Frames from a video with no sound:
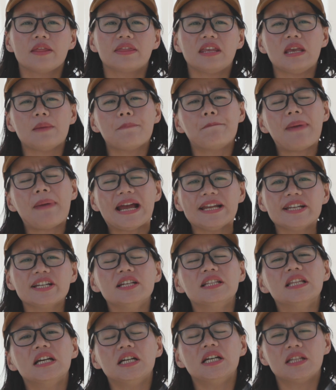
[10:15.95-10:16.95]
The
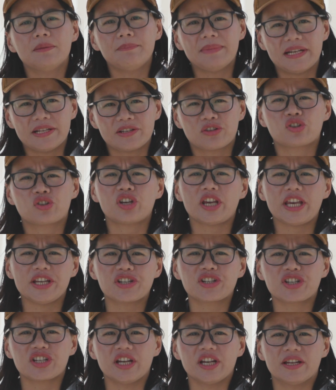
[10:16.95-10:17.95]
Biden
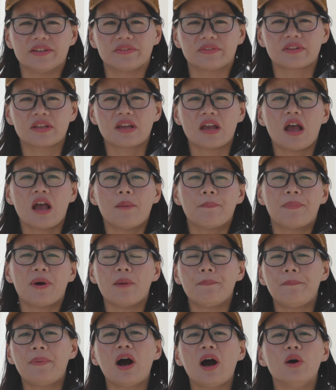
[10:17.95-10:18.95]
administration
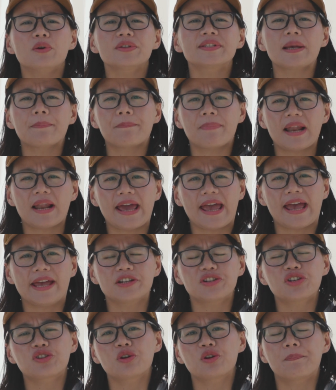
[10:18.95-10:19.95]
proposed a
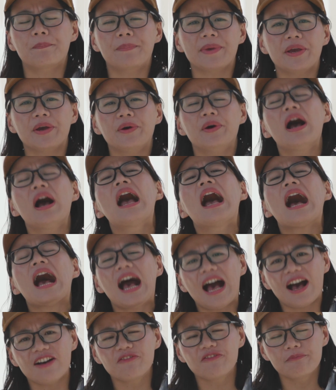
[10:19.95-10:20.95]
plan to build
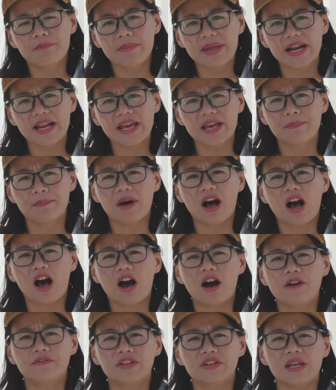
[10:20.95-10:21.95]
500,000
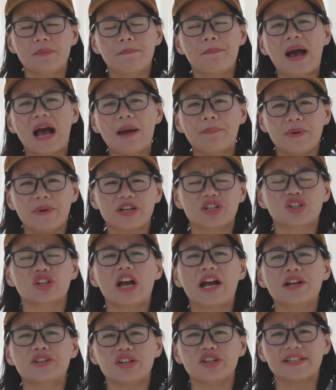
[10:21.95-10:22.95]
of the public
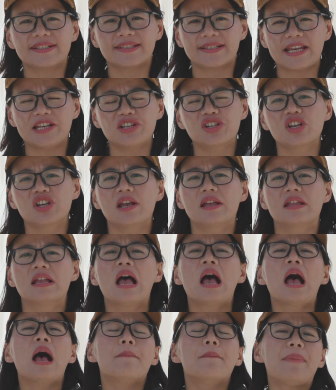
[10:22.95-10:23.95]
charging stations
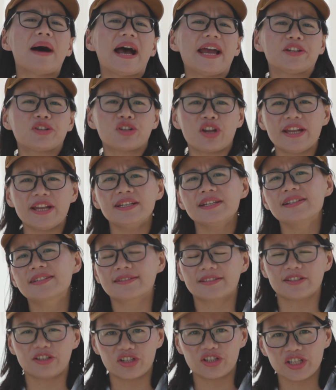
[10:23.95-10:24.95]
by
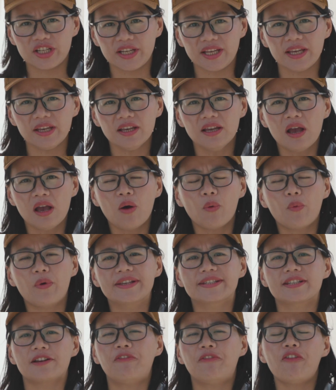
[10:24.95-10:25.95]
2030
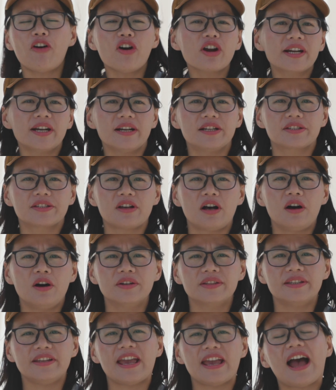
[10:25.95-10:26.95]
with a focus
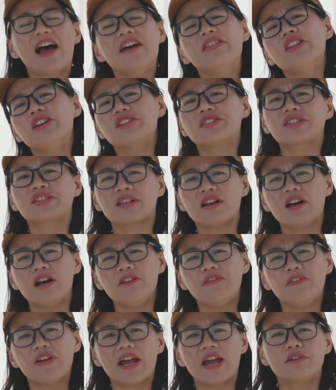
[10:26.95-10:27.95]
on the
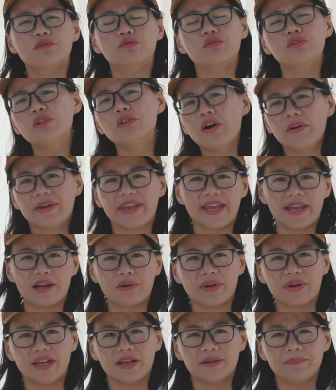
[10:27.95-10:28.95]
underserved and rural
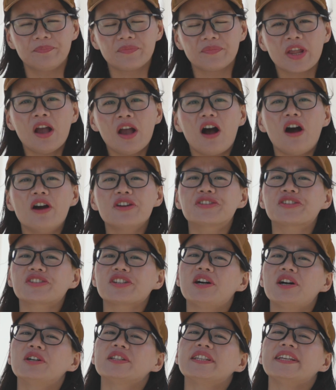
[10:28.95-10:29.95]
area.
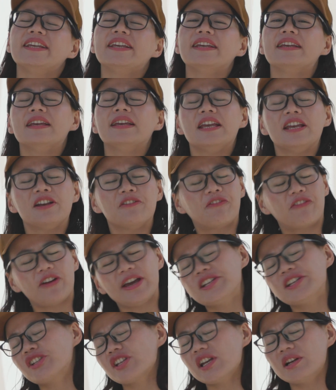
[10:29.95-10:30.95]
Also, the
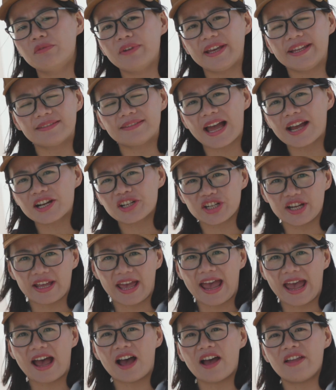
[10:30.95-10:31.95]
Inflation Reduction
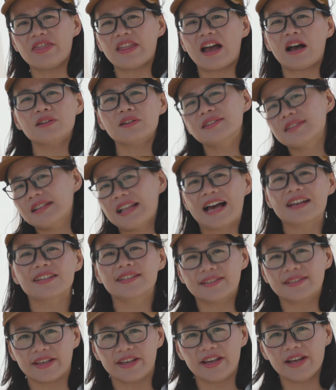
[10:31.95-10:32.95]
Act announced
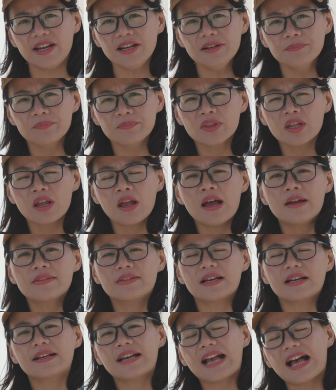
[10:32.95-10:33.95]
last year,
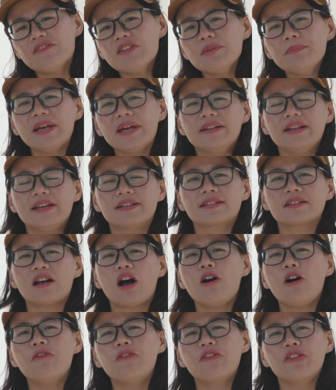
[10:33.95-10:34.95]
the government is
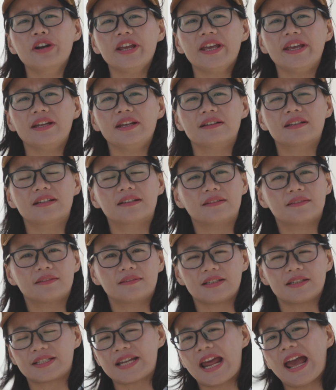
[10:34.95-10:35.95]
offering
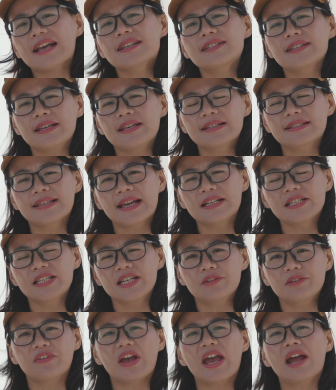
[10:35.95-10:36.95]
the tax
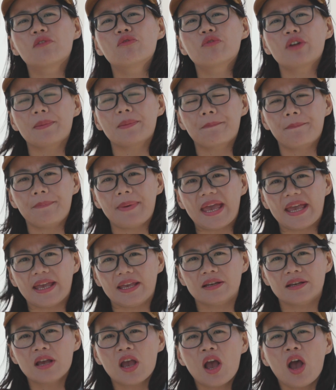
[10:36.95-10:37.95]
incentive and
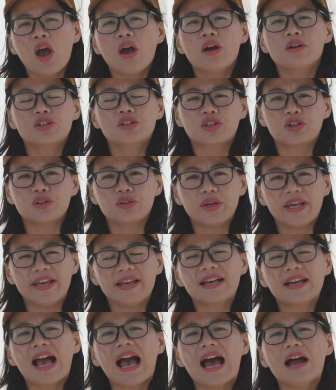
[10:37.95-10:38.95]
rebate to
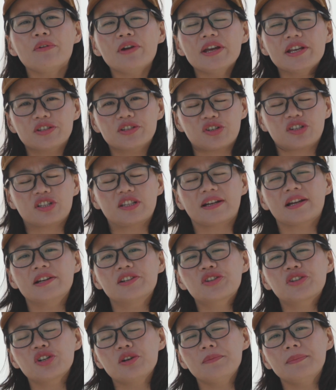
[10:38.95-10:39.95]
encourage the
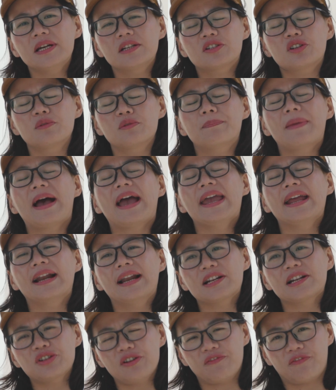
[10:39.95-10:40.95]
consumer to buy
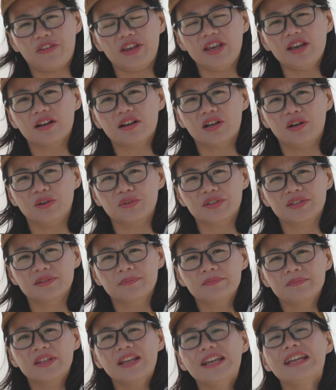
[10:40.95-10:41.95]
electric vehicles.
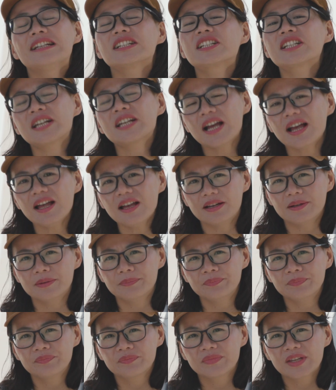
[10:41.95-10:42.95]
In
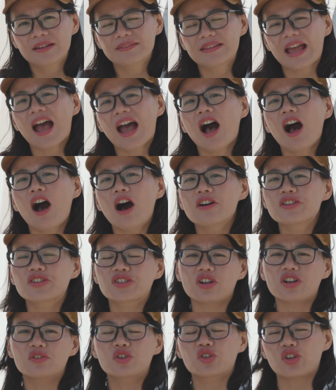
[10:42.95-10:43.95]
turn, that
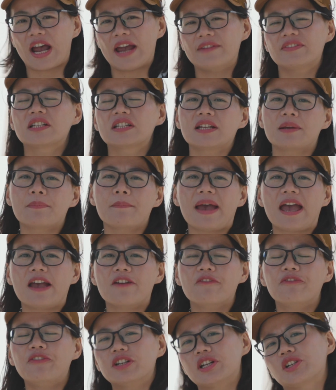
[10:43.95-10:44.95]
also drives the
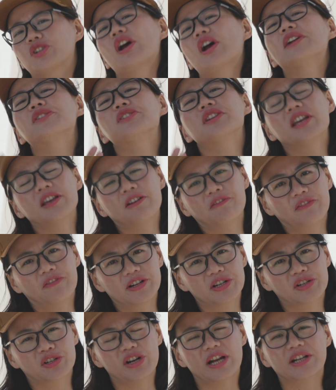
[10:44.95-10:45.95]
demand for the charging
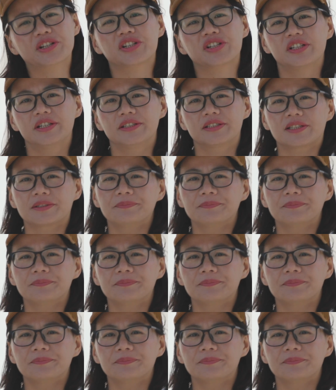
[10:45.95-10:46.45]
infrastructure.